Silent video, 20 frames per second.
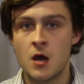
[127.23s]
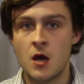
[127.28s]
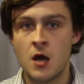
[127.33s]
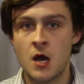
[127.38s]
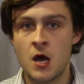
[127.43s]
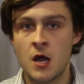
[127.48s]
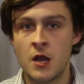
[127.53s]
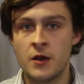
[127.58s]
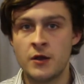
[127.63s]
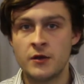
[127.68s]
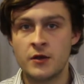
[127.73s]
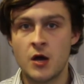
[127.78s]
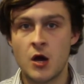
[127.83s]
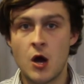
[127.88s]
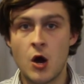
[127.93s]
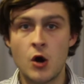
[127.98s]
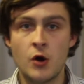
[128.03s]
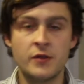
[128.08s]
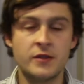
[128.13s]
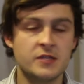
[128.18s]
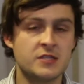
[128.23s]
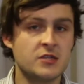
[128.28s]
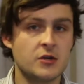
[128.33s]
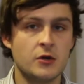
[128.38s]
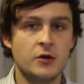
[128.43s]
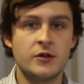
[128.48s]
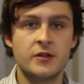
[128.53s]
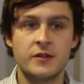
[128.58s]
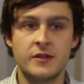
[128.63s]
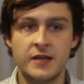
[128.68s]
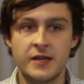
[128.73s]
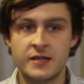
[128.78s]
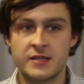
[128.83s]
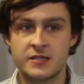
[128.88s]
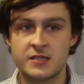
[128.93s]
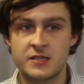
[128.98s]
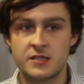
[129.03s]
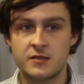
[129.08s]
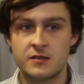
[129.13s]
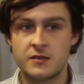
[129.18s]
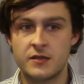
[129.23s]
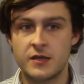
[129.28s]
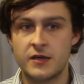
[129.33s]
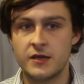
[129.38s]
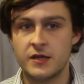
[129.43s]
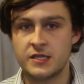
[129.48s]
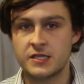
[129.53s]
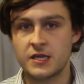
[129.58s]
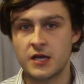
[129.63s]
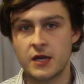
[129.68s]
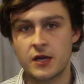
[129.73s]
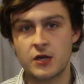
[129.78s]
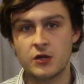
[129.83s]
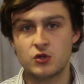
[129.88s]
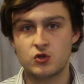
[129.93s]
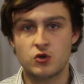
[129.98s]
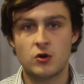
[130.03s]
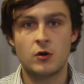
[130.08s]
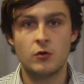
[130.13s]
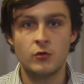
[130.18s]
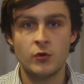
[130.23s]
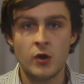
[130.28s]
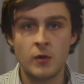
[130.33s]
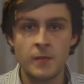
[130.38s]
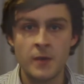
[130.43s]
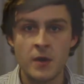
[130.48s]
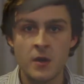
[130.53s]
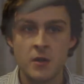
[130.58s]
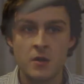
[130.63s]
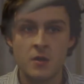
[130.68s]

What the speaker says: and either side of this there's a control knob.